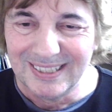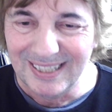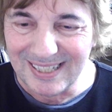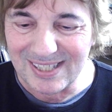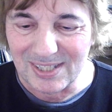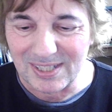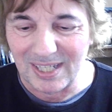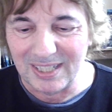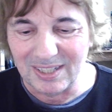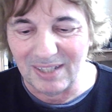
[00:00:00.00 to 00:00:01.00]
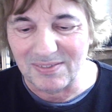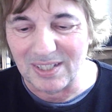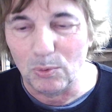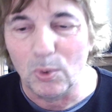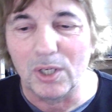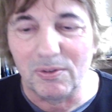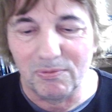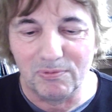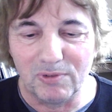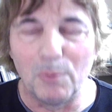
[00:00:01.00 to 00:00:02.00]
this is you're gonna have to work
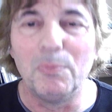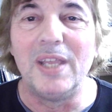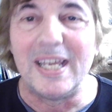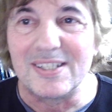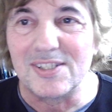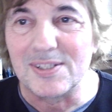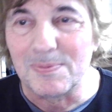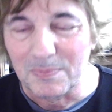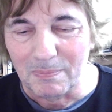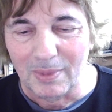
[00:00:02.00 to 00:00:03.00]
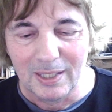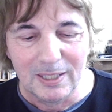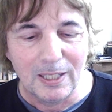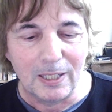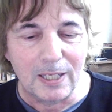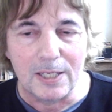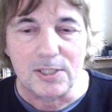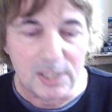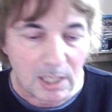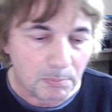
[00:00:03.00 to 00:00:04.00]
from this. Okay,
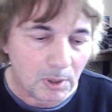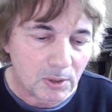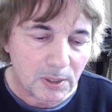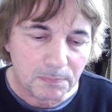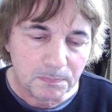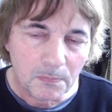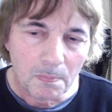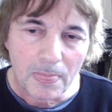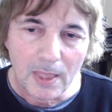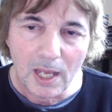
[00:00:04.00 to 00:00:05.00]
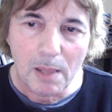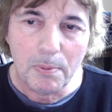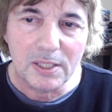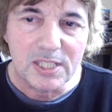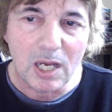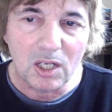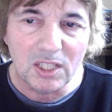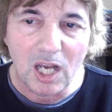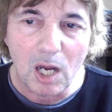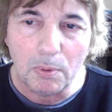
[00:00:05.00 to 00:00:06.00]
so tongue block. Put the tongue on
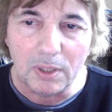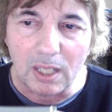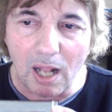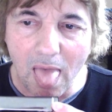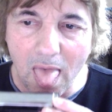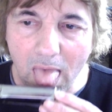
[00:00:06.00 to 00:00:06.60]
the harmonica.